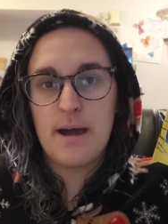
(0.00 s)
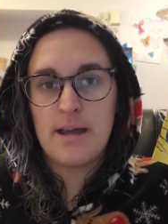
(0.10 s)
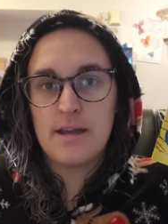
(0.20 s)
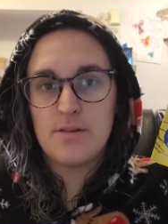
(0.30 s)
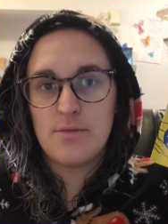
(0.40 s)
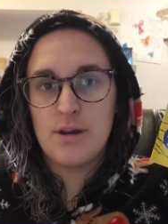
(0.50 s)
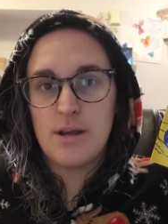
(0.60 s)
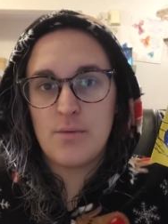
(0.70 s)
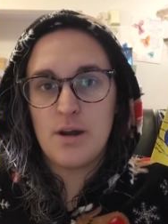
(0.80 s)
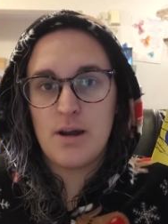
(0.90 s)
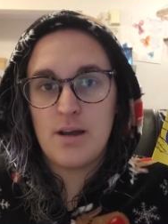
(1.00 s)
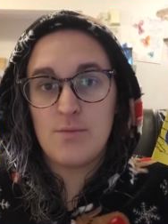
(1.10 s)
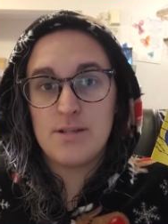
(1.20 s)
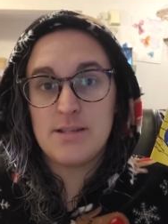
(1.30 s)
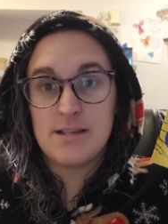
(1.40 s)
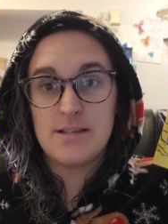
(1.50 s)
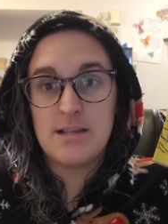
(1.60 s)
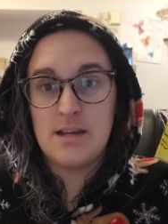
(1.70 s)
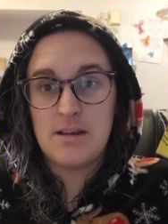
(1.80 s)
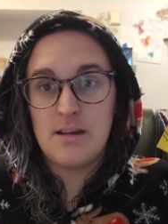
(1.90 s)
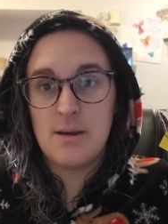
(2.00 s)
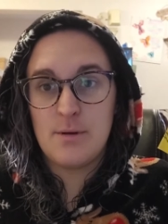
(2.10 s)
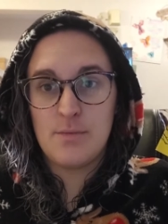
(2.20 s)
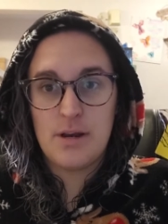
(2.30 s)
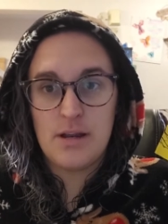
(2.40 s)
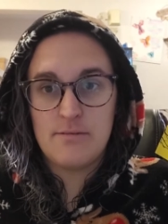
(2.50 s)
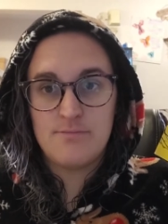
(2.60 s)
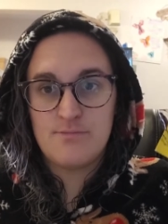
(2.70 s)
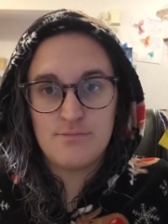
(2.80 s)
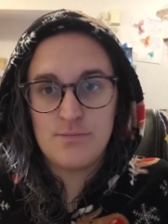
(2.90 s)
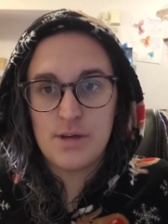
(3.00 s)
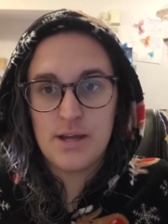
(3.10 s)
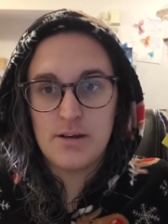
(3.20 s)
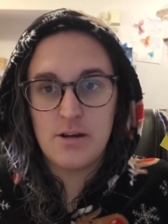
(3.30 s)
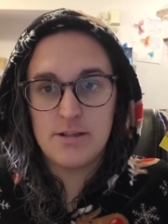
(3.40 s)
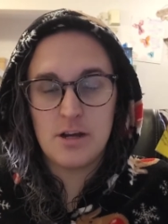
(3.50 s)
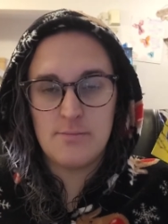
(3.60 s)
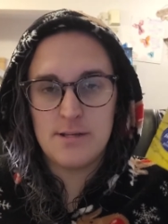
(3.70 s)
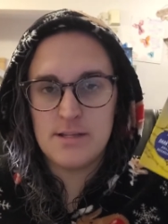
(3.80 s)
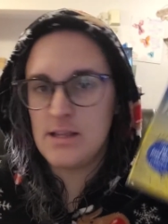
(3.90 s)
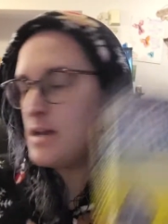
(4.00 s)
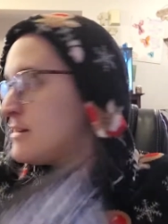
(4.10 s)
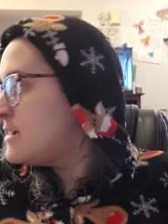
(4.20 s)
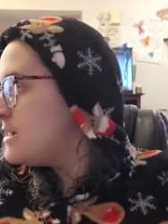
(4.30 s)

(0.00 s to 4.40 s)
back into reading when I was 16, and I've been reading, like, nonstop since then.